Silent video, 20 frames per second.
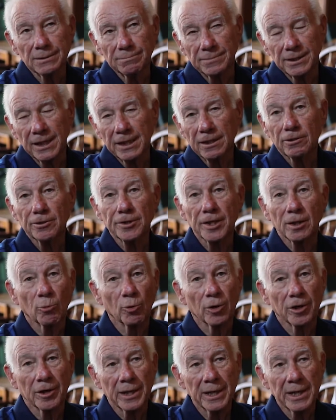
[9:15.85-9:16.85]
deal that
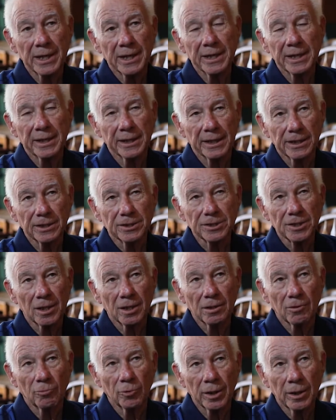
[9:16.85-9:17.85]
we're in, and
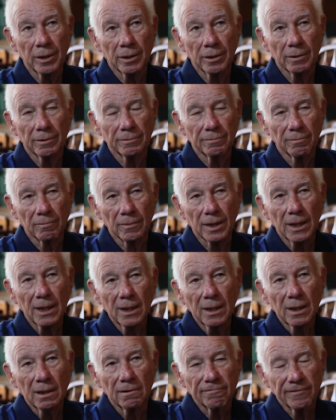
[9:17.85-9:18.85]
so we're
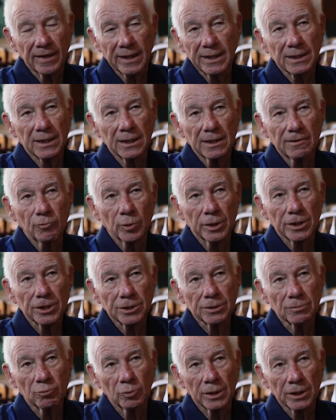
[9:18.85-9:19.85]
effective when
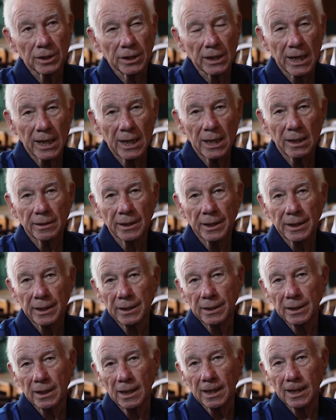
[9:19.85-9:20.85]
the
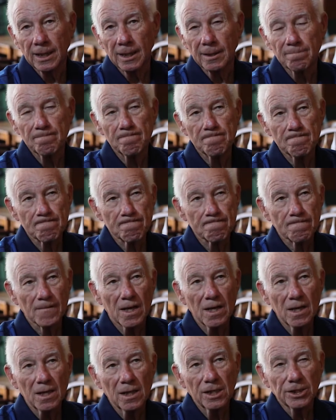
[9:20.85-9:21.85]
county
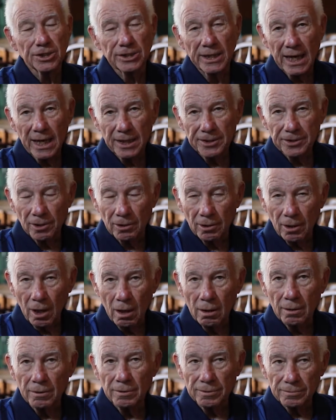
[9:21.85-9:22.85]
set out
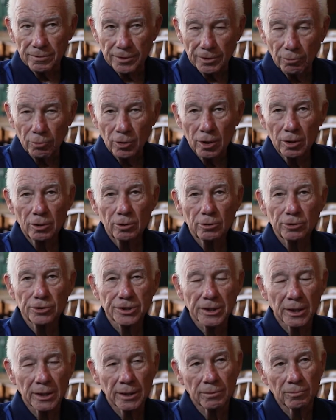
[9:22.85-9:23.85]
the
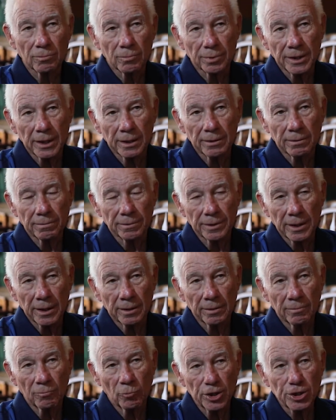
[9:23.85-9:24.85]
rules,
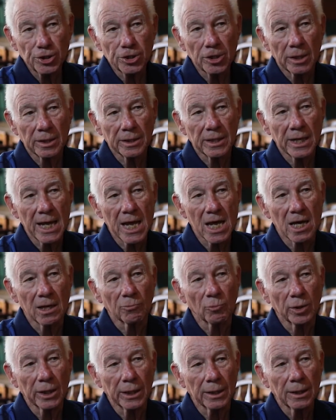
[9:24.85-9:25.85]
then we shut
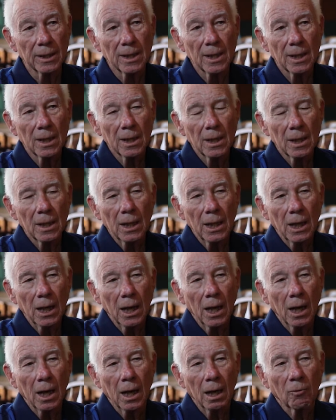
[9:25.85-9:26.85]
down.
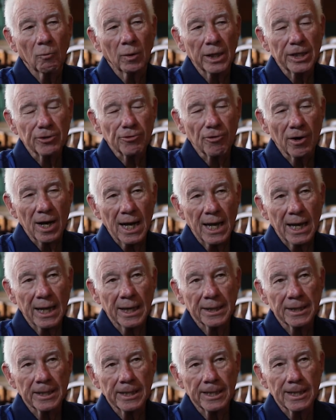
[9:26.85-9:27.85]
We
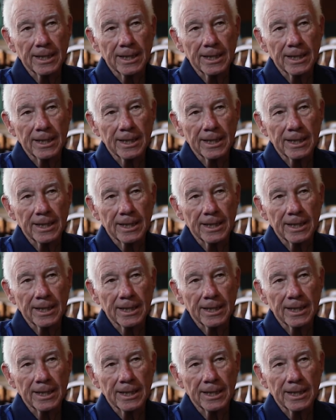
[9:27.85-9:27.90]
tried